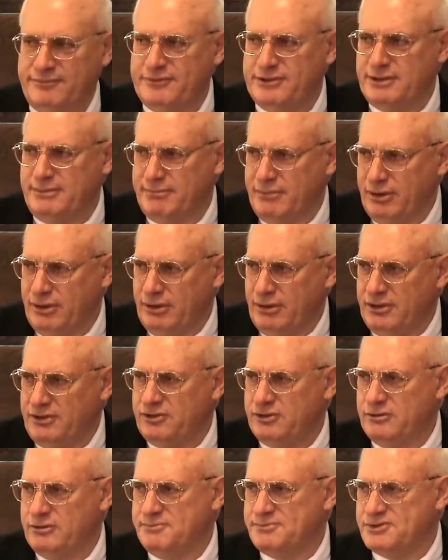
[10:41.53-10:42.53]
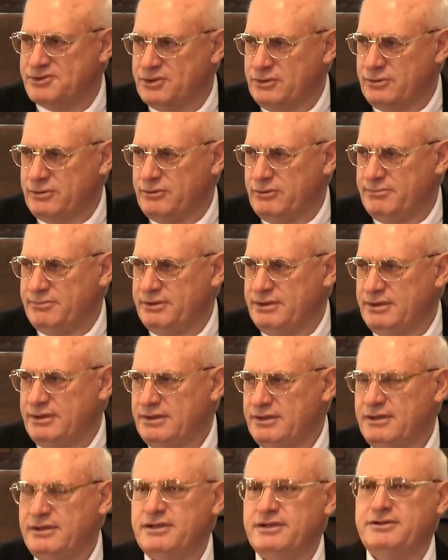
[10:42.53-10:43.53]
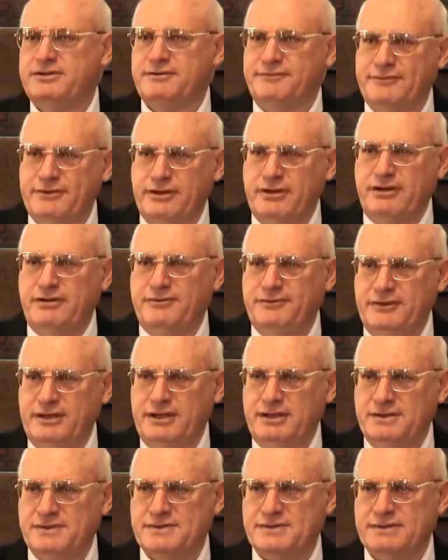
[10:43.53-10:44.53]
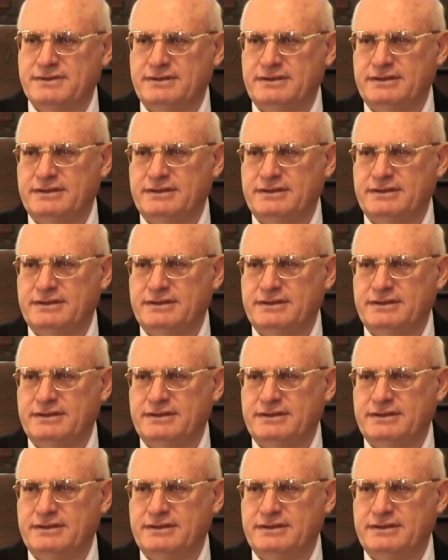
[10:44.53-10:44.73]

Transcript: for the mind to absorb divine things.